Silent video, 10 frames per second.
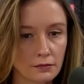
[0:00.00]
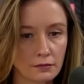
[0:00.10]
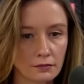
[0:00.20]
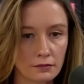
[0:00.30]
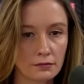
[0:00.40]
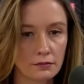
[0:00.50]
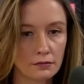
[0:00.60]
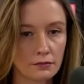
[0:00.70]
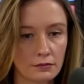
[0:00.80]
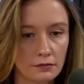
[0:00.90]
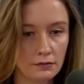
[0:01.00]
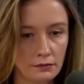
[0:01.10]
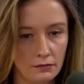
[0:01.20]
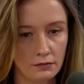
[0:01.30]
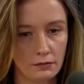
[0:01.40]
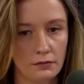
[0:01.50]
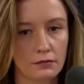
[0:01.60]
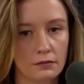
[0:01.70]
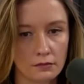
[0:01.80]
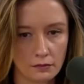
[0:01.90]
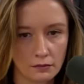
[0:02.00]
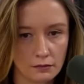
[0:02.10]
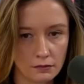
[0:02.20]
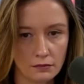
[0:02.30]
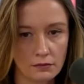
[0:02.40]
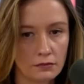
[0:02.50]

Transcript: This person isn't speaking.